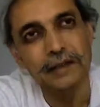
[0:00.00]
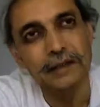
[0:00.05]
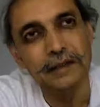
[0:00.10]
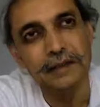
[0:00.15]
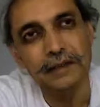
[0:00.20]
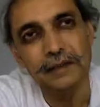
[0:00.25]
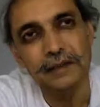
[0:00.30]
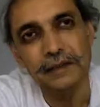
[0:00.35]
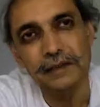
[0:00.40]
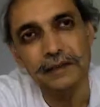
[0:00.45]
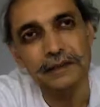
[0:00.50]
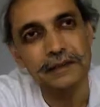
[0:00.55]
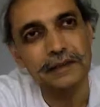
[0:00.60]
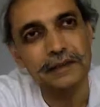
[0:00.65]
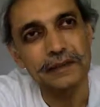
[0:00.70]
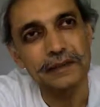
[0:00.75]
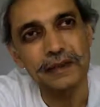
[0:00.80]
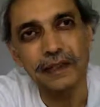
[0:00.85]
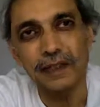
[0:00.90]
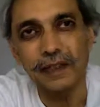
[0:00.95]
is
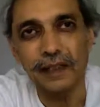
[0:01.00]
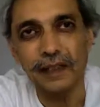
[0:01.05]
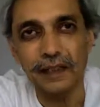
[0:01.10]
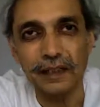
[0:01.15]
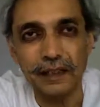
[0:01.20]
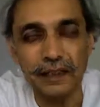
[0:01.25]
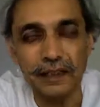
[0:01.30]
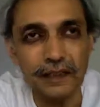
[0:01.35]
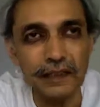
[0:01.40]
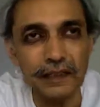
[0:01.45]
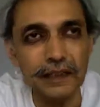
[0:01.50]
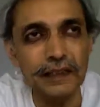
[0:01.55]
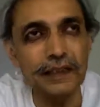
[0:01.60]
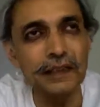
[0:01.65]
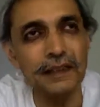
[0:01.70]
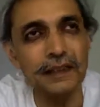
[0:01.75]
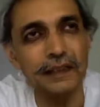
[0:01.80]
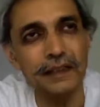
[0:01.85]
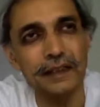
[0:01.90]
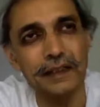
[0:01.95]

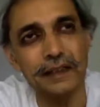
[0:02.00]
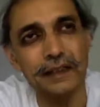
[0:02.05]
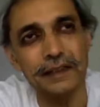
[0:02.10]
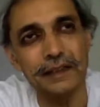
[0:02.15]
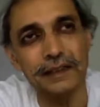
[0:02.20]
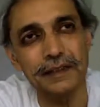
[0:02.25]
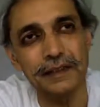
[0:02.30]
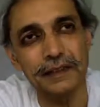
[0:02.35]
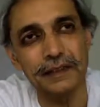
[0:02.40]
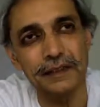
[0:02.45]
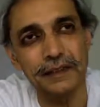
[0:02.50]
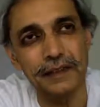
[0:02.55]
clearly